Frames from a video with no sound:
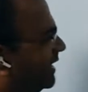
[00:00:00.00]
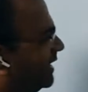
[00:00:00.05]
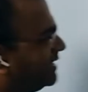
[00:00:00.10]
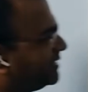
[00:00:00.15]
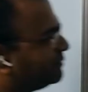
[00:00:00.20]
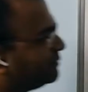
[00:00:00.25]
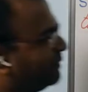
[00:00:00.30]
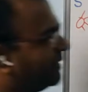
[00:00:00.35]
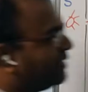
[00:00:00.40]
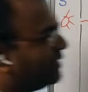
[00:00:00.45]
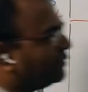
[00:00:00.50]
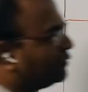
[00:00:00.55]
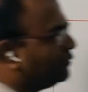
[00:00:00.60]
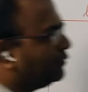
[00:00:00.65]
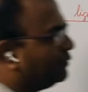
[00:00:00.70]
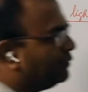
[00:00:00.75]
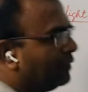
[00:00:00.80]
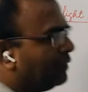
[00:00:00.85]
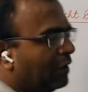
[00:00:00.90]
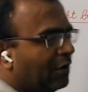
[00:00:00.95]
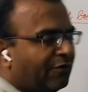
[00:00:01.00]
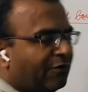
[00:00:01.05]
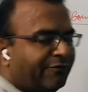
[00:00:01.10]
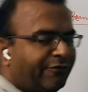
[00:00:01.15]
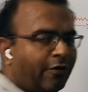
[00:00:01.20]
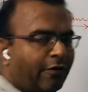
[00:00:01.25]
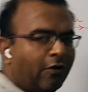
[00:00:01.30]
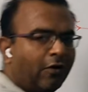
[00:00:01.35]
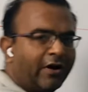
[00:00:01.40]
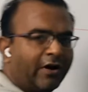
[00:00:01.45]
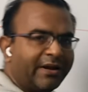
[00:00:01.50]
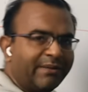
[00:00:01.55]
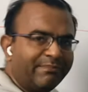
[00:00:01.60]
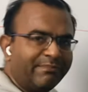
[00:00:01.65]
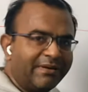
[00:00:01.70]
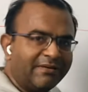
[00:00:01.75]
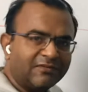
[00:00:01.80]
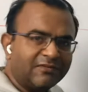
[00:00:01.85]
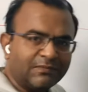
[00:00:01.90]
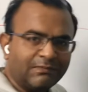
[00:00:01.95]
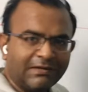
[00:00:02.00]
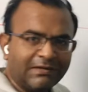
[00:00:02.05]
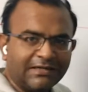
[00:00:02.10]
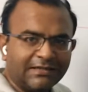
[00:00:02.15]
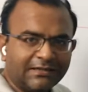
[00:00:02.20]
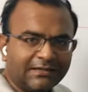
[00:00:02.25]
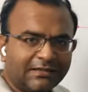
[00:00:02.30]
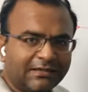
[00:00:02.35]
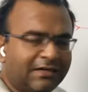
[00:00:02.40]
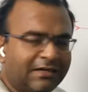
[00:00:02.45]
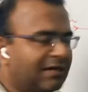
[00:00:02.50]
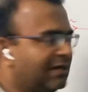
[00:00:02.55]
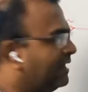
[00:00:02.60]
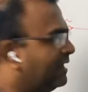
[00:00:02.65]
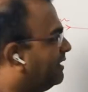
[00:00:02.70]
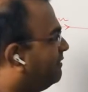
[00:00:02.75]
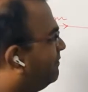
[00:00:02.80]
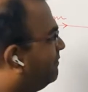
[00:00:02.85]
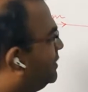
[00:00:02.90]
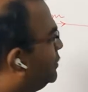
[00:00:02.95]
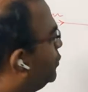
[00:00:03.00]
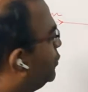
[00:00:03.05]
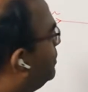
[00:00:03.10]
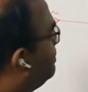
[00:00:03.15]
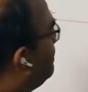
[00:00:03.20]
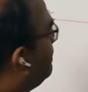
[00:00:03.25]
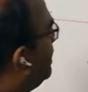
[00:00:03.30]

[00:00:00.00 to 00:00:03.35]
is made to fall on a beam splitter, which would